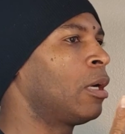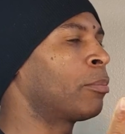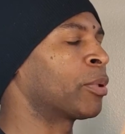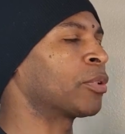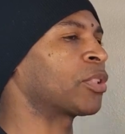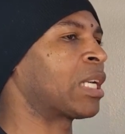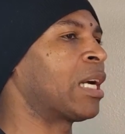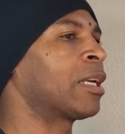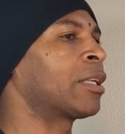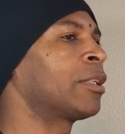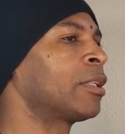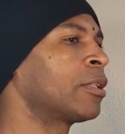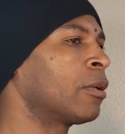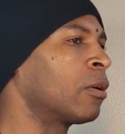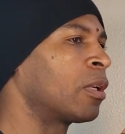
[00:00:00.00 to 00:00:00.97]

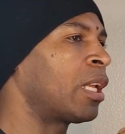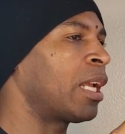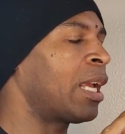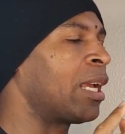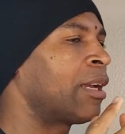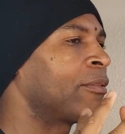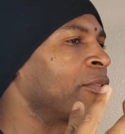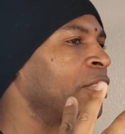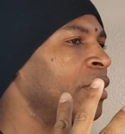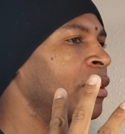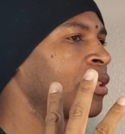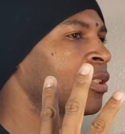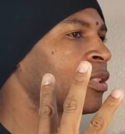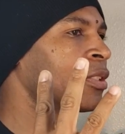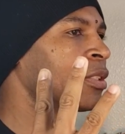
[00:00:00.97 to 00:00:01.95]
persona, or they have
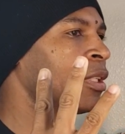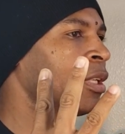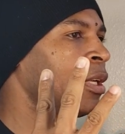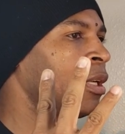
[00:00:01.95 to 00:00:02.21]
this